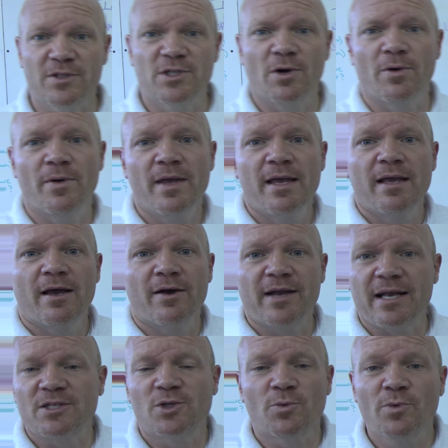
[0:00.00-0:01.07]
So,
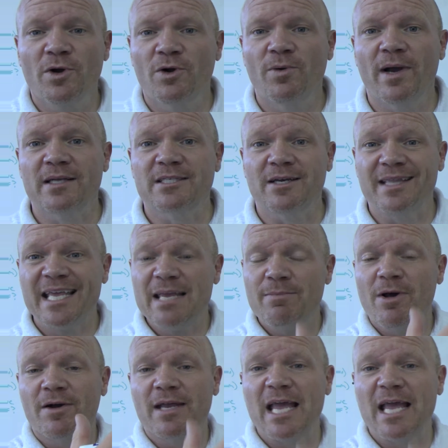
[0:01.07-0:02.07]
okay, so real quick, so an email